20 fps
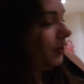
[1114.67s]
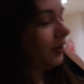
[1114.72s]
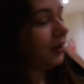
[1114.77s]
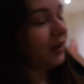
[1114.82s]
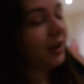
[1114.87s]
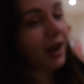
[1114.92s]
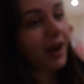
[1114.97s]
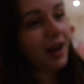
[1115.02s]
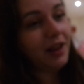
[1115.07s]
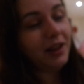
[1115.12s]

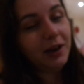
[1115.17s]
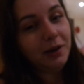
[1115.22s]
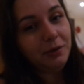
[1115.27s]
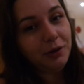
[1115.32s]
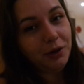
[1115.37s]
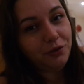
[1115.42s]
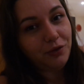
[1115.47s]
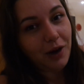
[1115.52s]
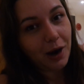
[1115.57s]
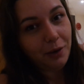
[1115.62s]
Yeah, and then I'm
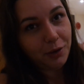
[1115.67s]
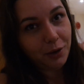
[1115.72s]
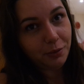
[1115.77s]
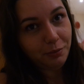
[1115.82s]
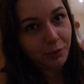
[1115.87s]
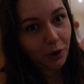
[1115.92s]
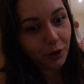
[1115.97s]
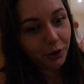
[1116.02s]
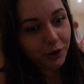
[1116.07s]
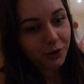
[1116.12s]
gonna wrap the
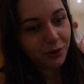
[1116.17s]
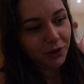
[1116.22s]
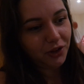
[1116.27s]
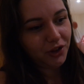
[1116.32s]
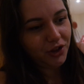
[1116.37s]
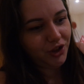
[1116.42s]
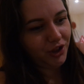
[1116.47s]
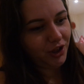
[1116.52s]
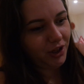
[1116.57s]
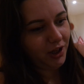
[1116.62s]
box with the
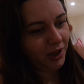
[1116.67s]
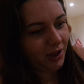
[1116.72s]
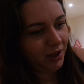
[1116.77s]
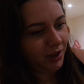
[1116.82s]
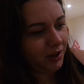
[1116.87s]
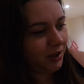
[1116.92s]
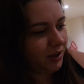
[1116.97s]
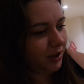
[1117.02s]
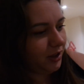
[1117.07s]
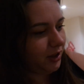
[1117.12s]
gin in.
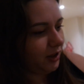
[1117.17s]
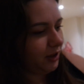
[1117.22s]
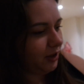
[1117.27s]
So